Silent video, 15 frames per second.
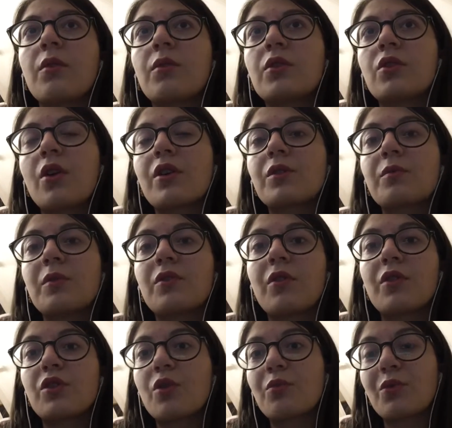The job me to
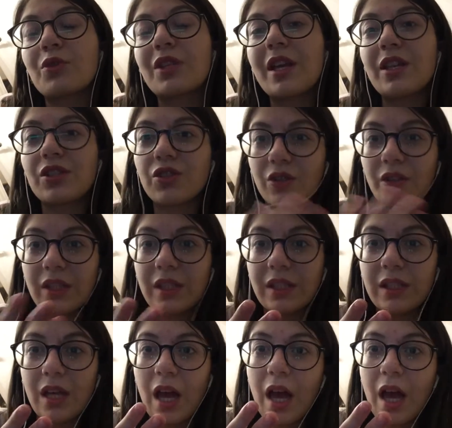a job was dangerous,